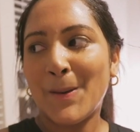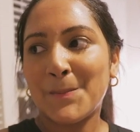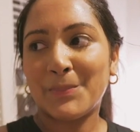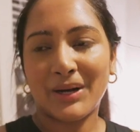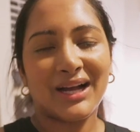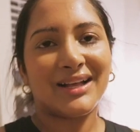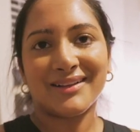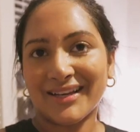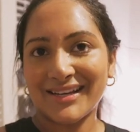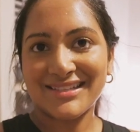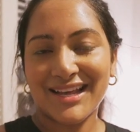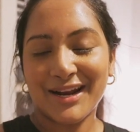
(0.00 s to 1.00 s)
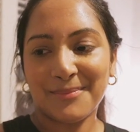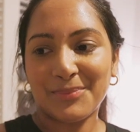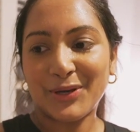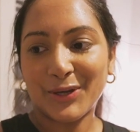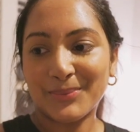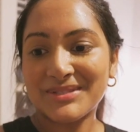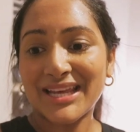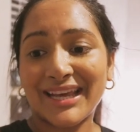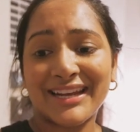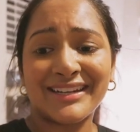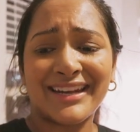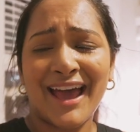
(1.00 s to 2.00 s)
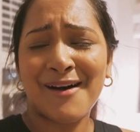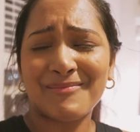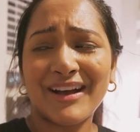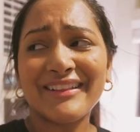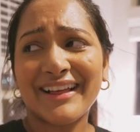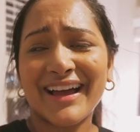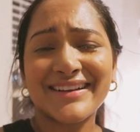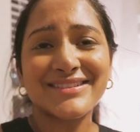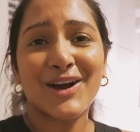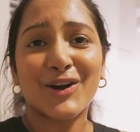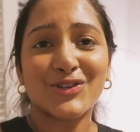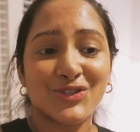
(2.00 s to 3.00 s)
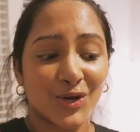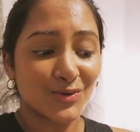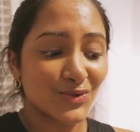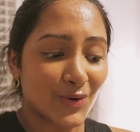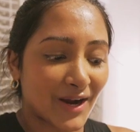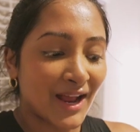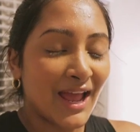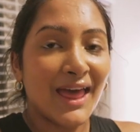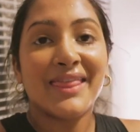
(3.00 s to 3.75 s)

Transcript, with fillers: but like I said, I'm pooped and now my legs are so sore.